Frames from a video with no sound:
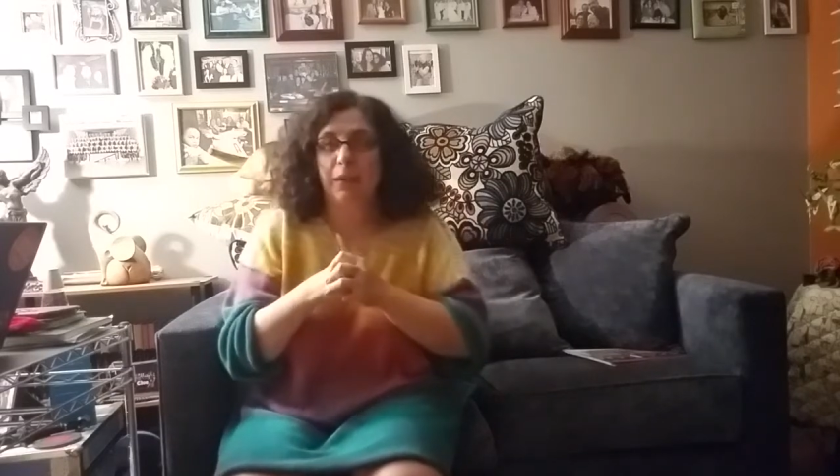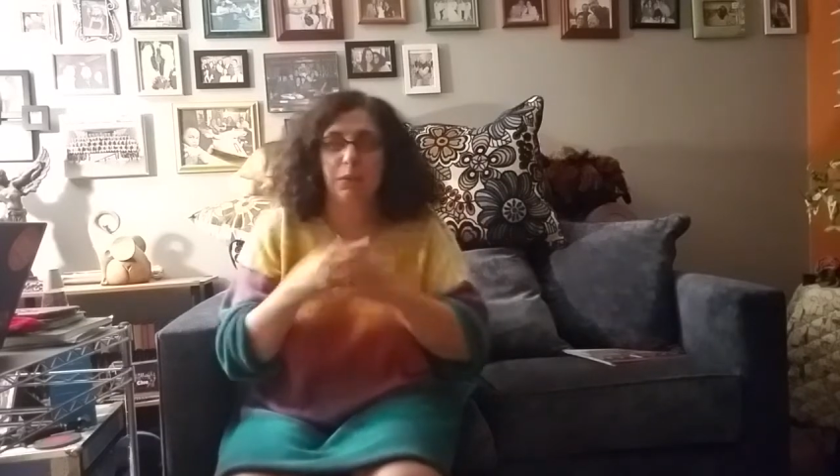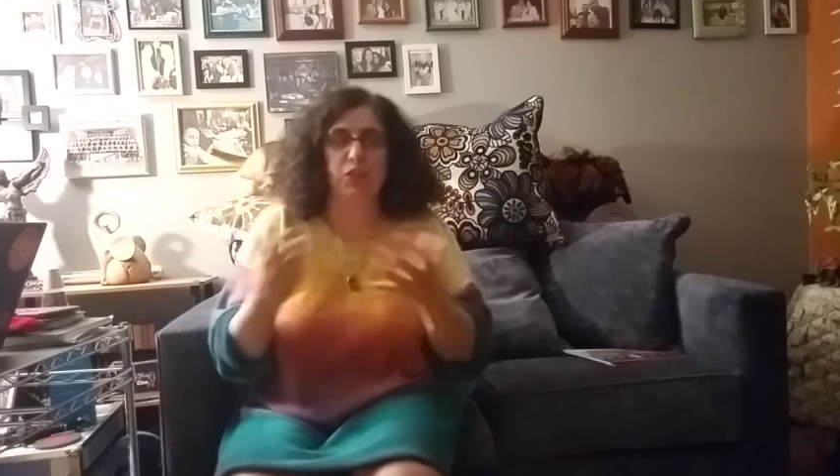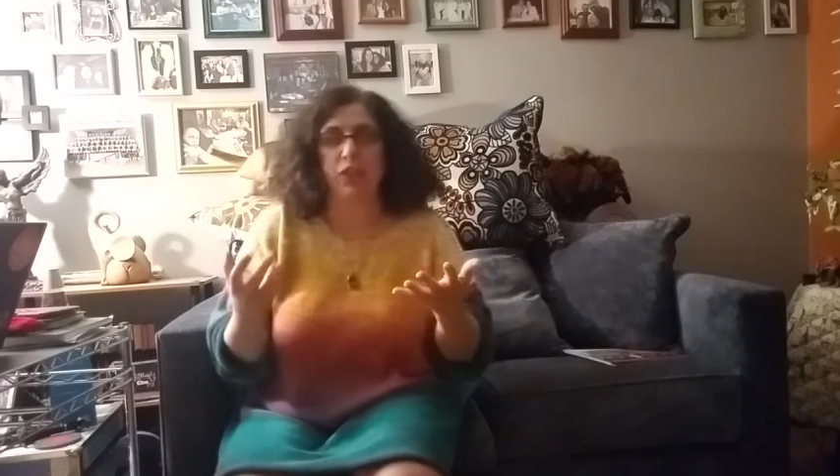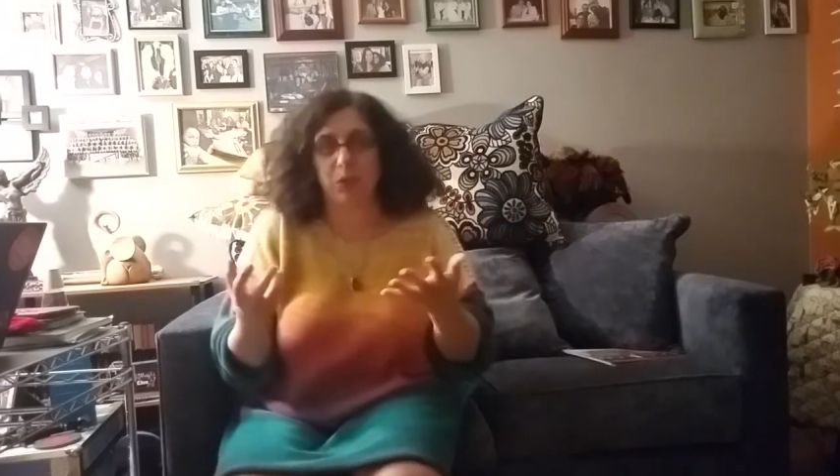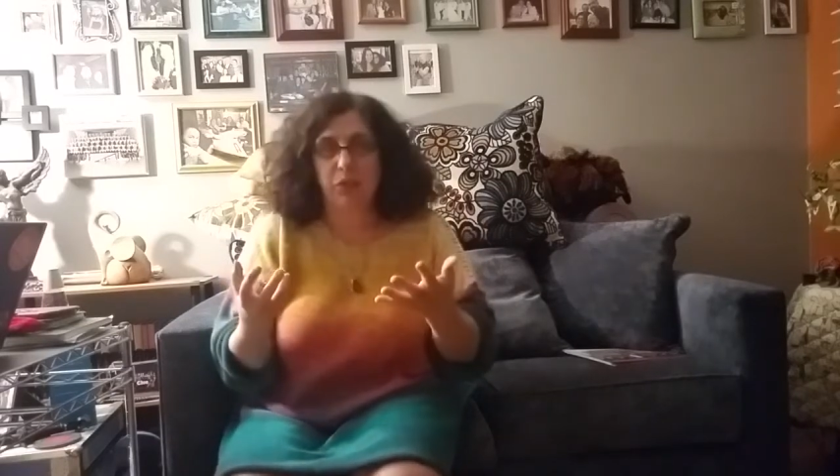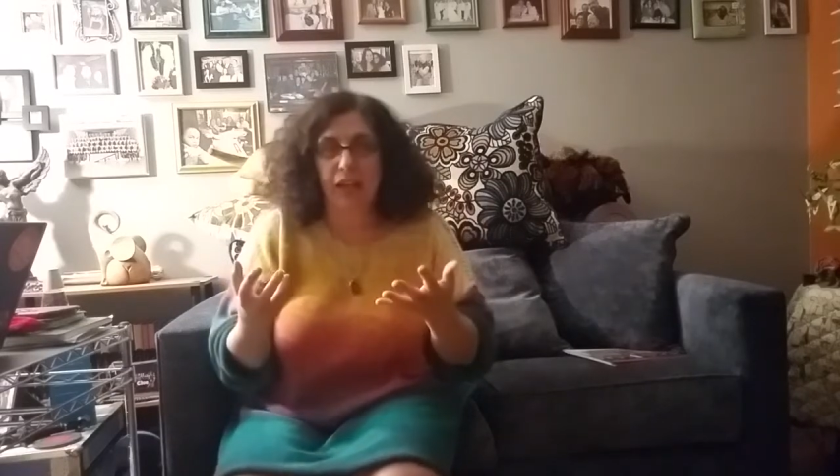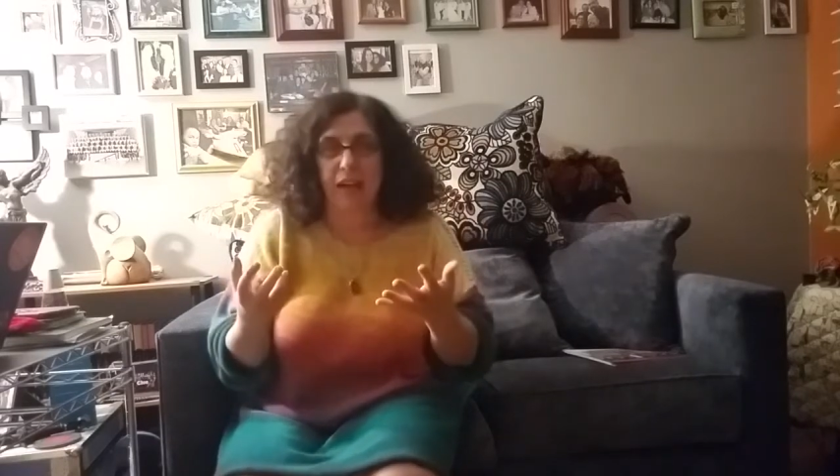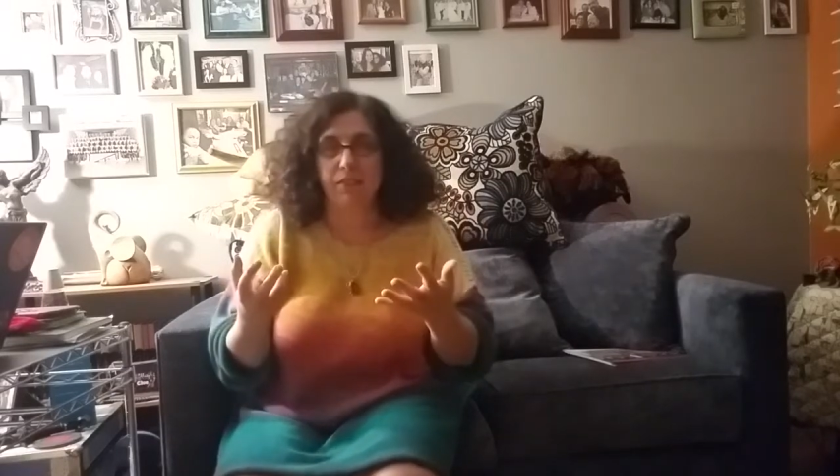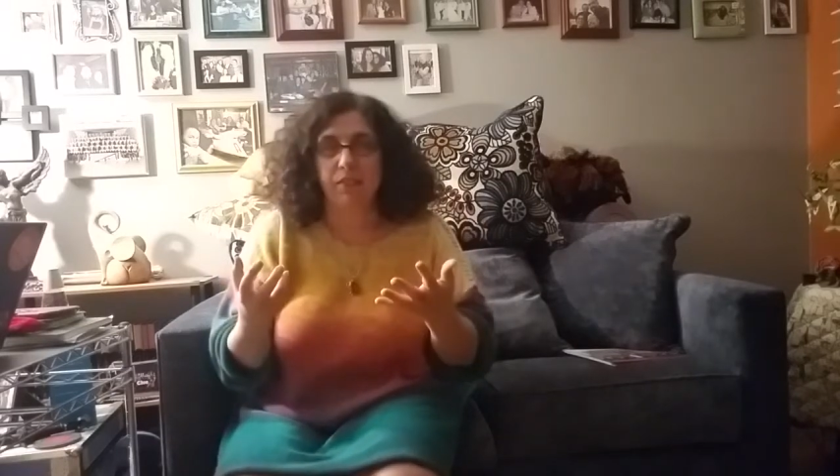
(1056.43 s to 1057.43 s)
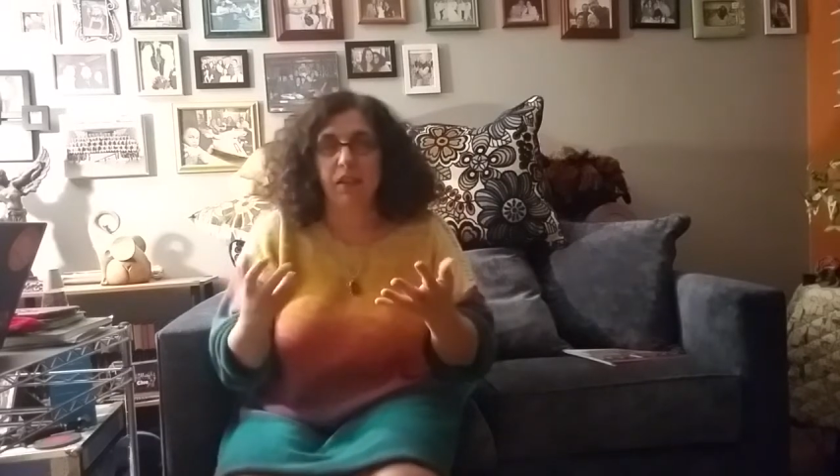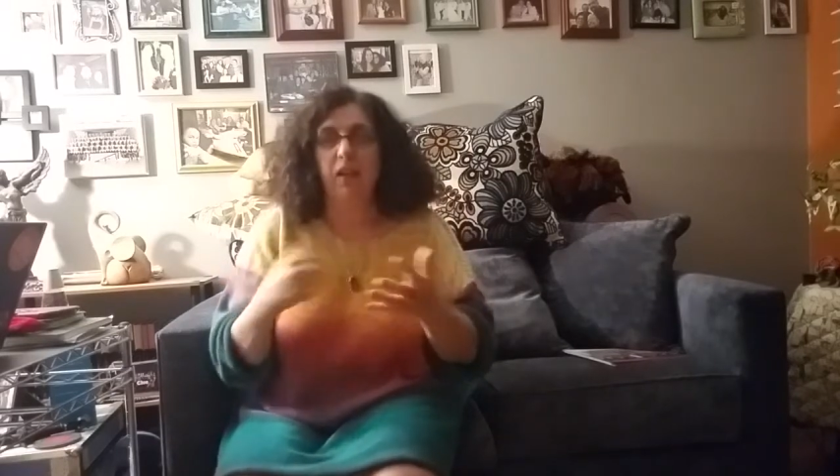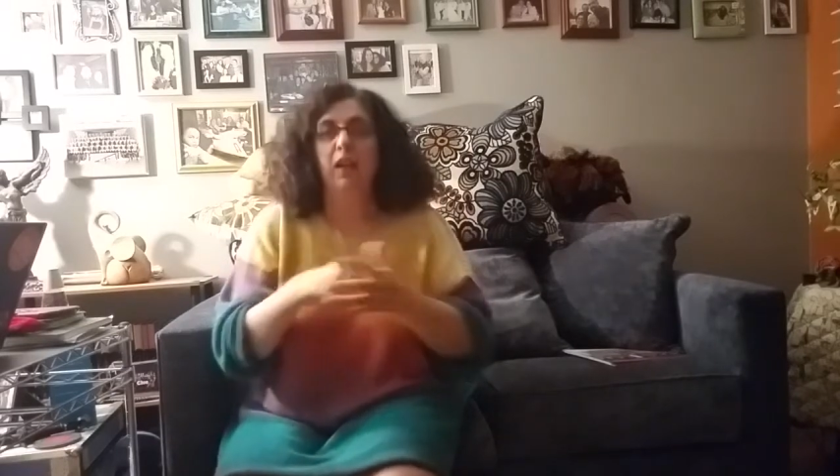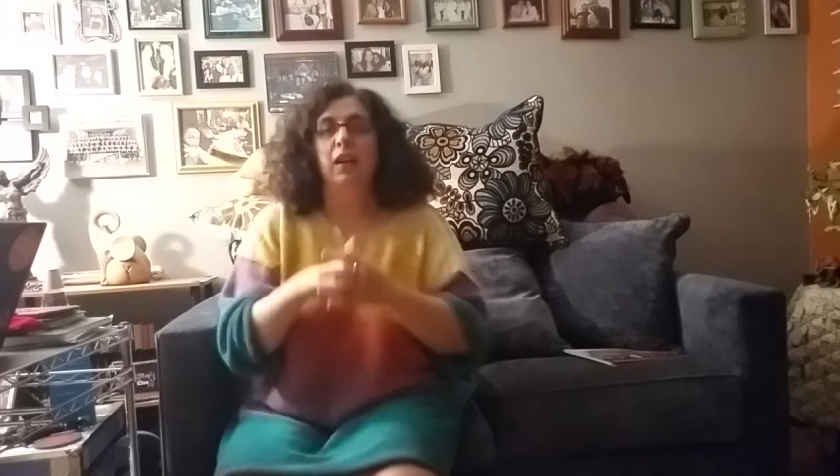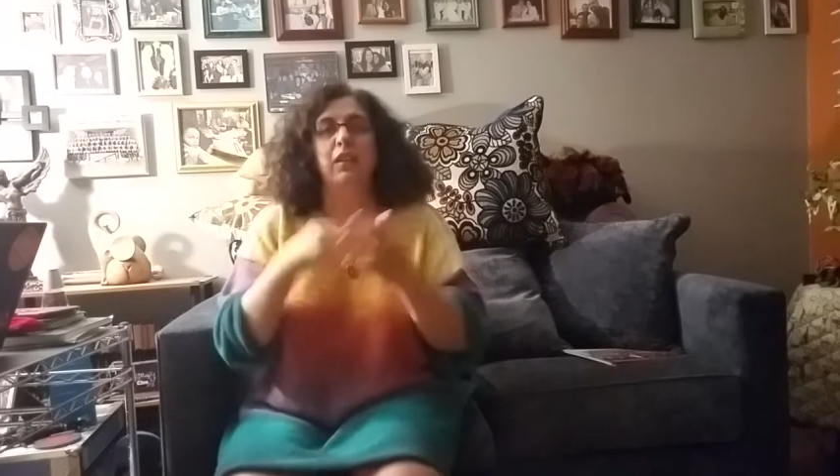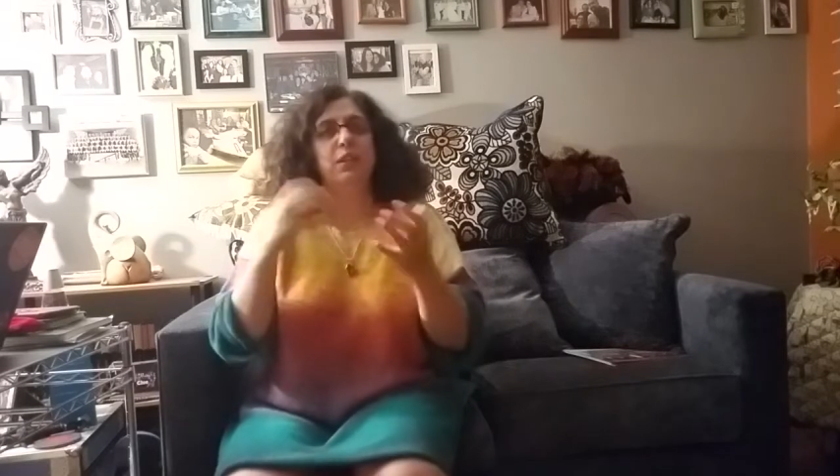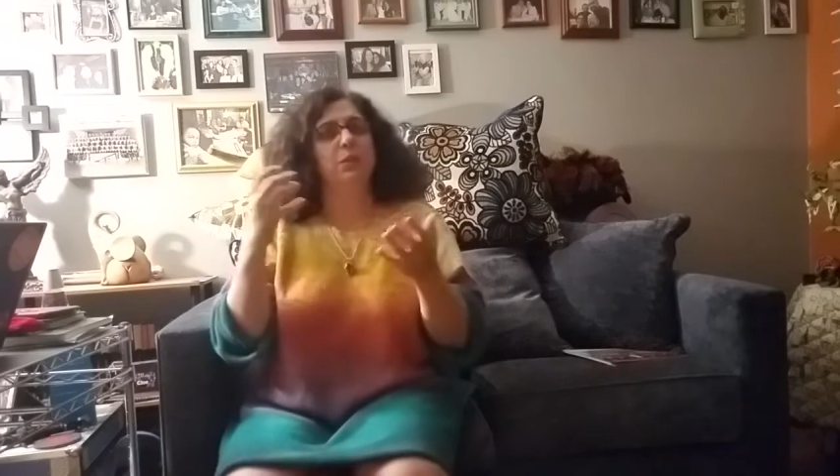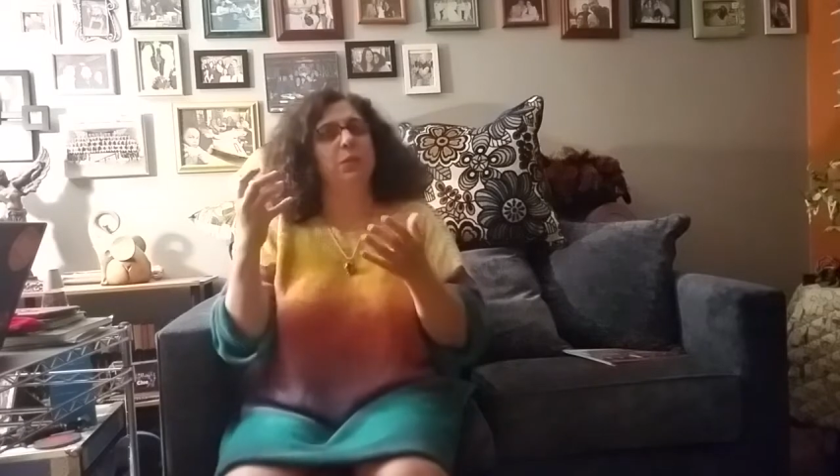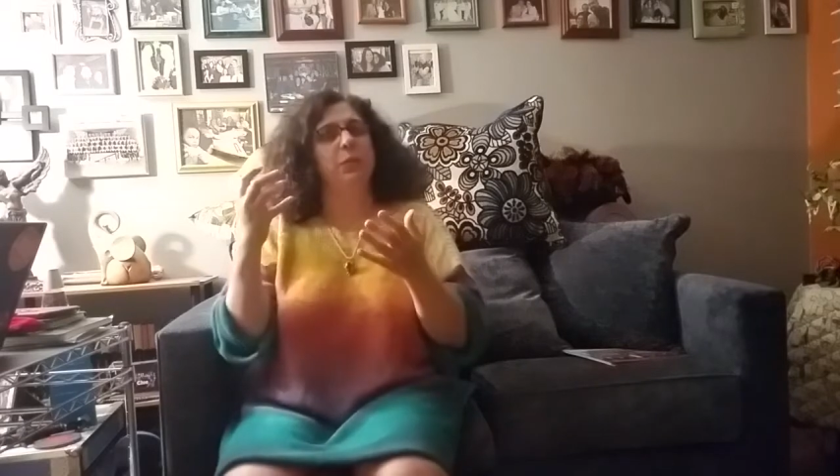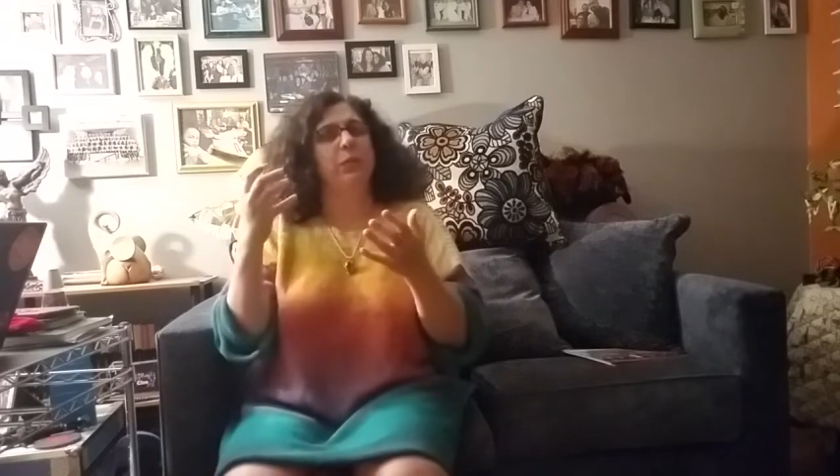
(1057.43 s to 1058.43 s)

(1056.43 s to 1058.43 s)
which I don't have. So